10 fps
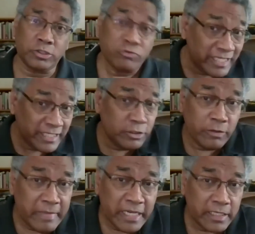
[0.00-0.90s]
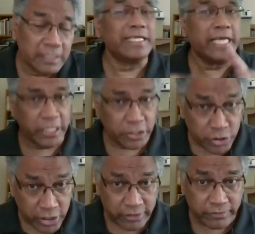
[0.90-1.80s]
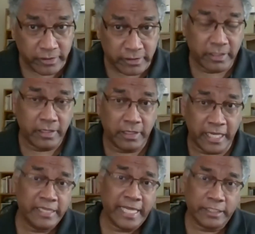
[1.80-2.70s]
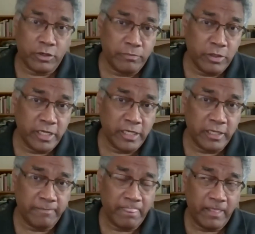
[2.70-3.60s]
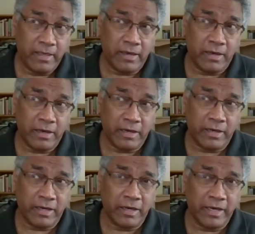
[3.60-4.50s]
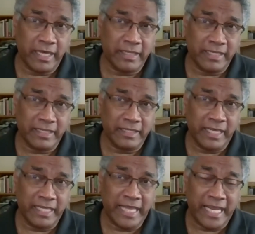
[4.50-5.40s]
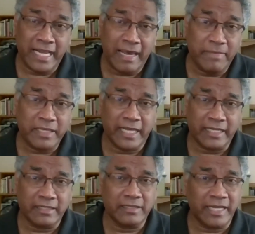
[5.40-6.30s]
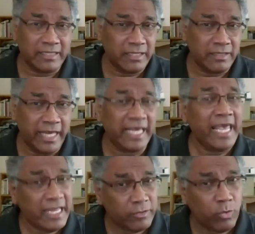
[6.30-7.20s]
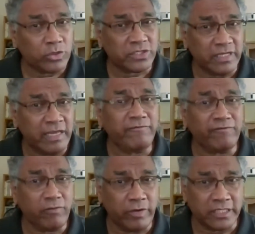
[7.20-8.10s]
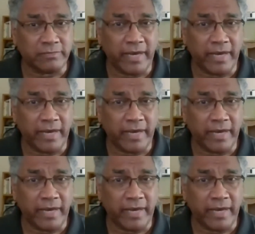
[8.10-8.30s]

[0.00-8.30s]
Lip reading: treated Dominicans in general in that community, a dynamic that again was influenced